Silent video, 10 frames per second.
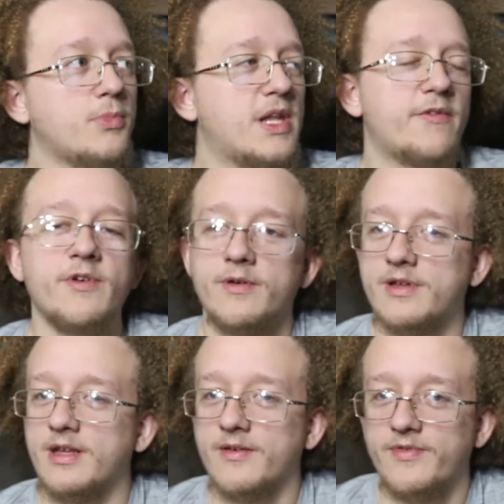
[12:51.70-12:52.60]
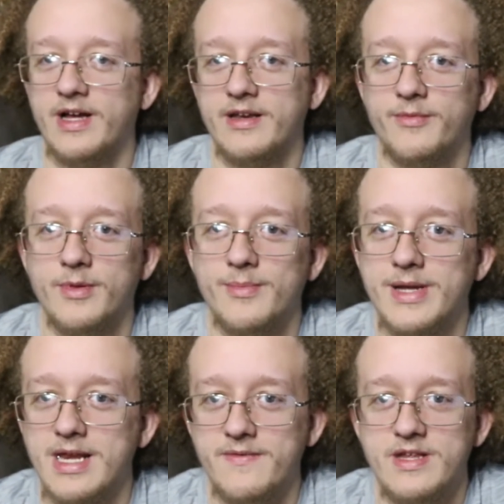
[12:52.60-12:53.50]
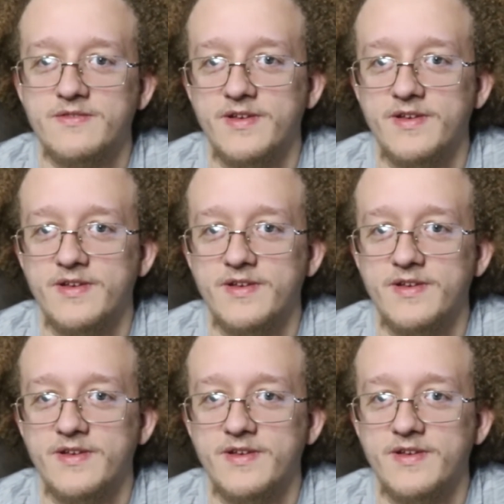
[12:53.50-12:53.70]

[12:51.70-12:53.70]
different you can find in the beginning of each